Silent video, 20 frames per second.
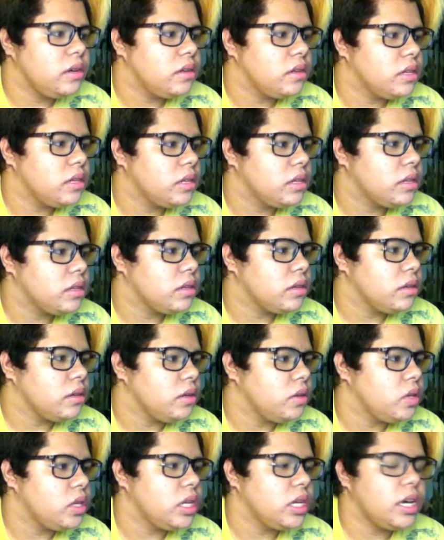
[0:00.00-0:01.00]
you see
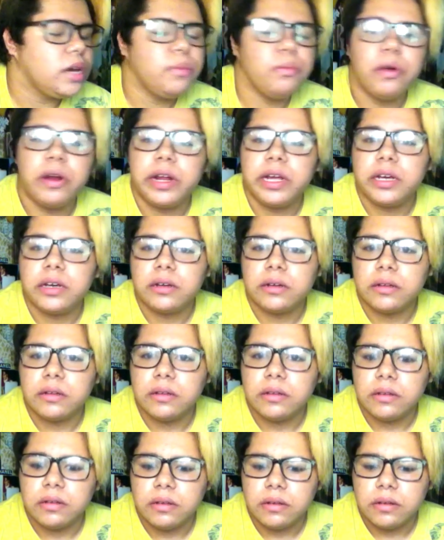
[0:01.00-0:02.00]
him running
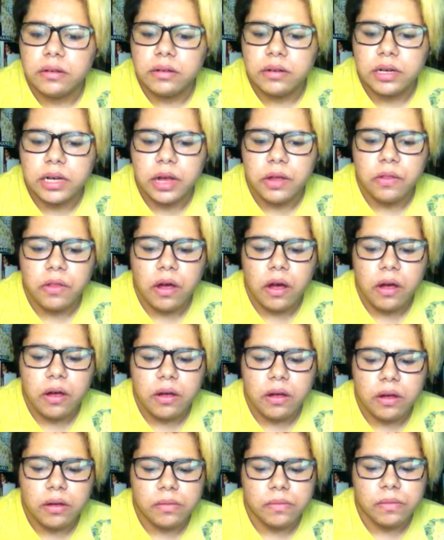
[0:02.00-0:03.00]
down the hall um
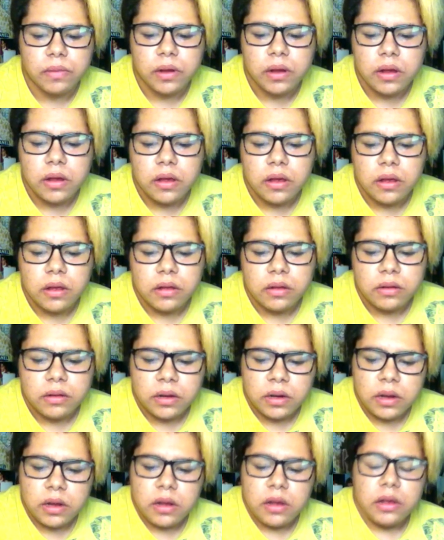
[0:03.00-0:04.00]

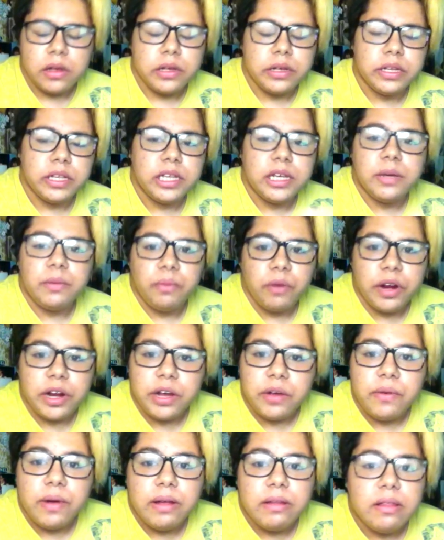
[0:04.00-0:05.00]
you see him running around
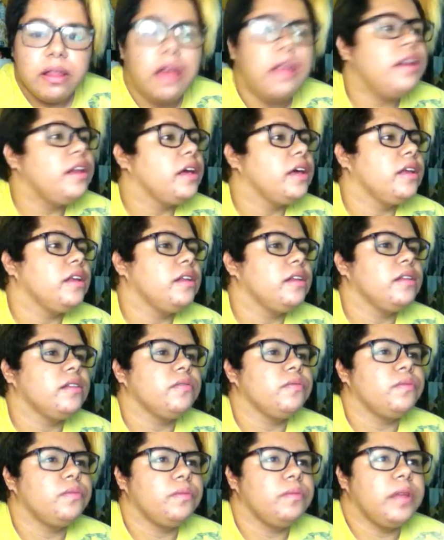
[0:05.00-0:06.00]
London
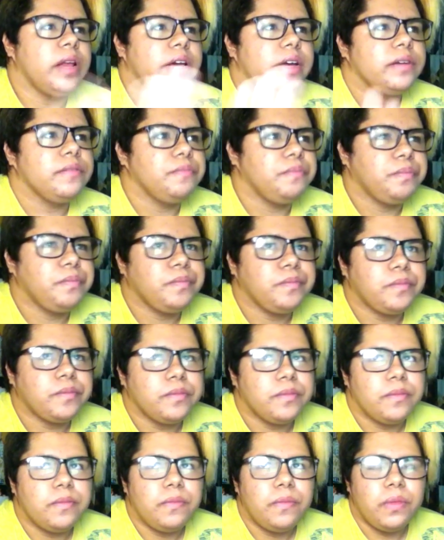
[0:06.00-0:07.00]
like
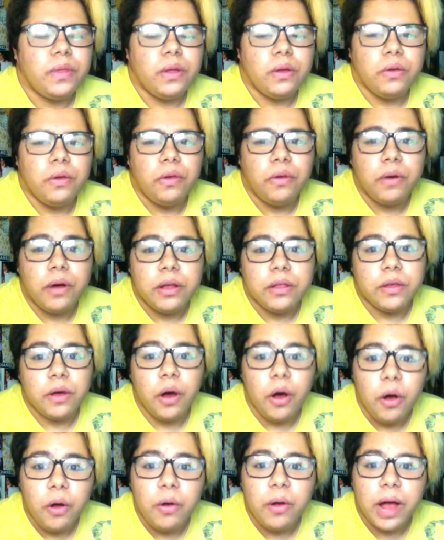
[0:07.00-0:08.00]
throughout the whole
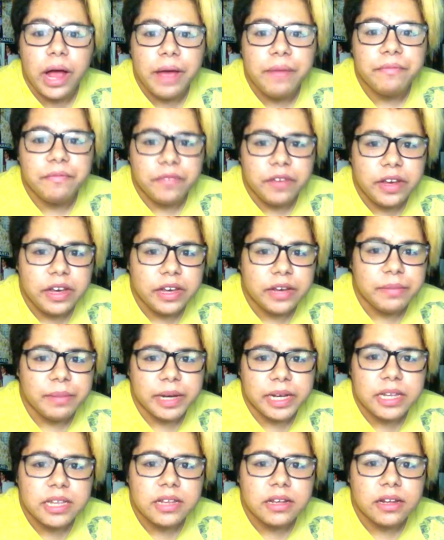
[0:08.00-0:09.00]
MV
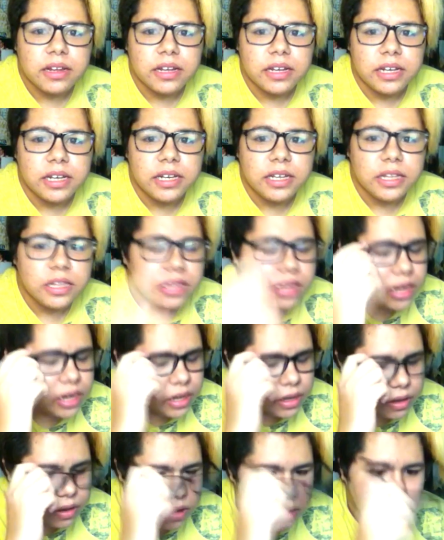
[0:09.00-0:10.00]
basically. He's like
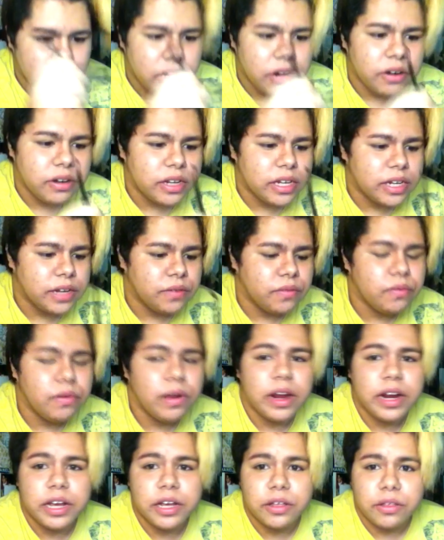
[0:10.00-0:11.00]
literally running
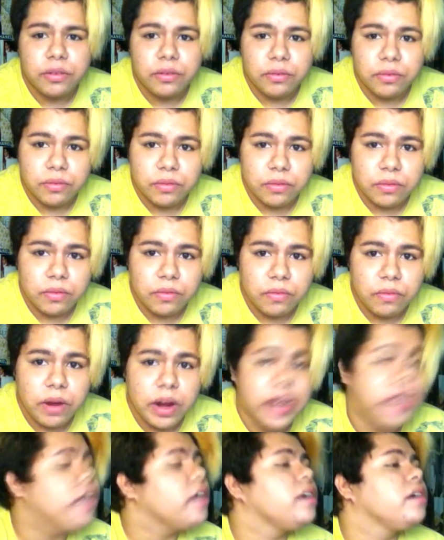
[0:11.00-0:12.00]
through running
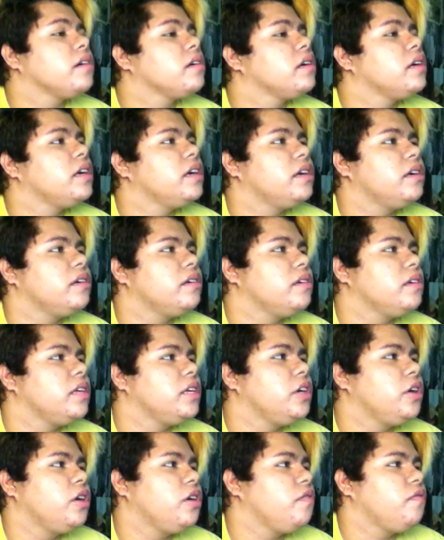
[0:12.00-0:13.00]
he could
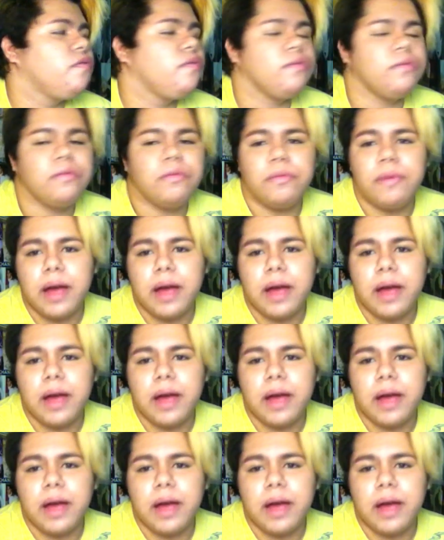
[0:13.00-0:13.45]
have ran